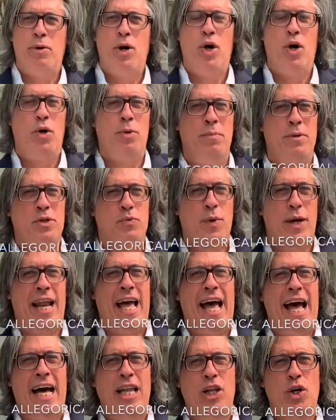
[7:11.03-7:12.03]
poem is when
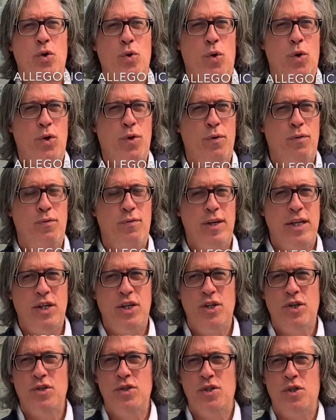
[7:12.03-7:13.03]
allegorical
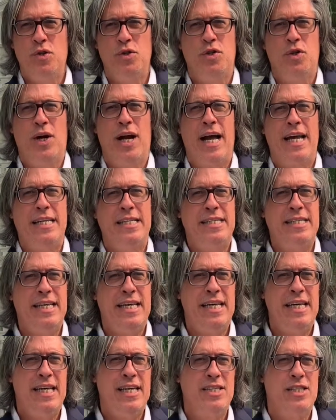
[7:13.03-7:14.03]
figures, those are
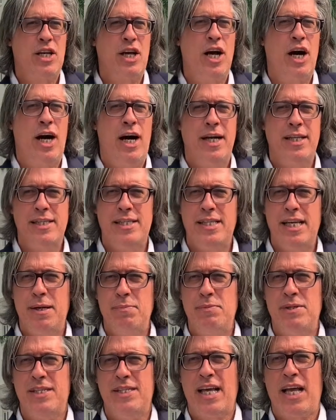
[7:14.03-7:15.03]
ideas,
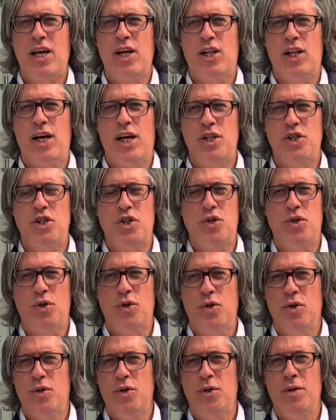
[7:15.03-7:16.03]
concepts,
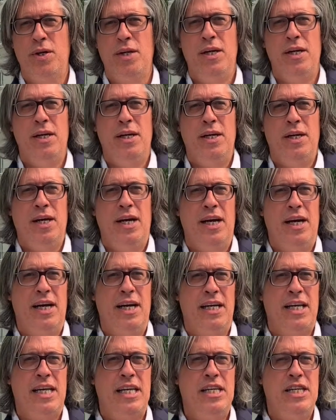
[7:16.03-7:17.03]
psychological
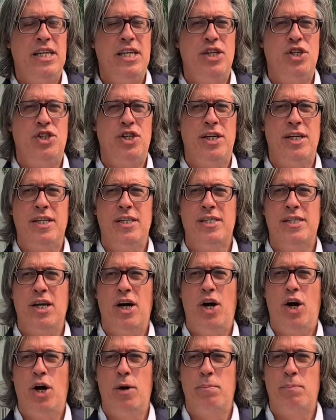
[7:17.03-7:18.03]
conditions,
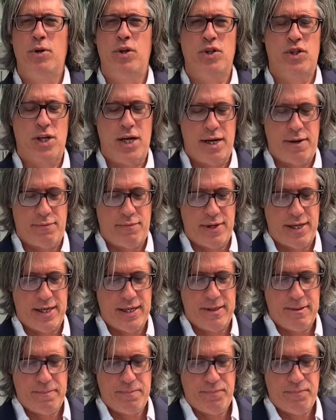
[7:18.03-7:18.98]
are personified.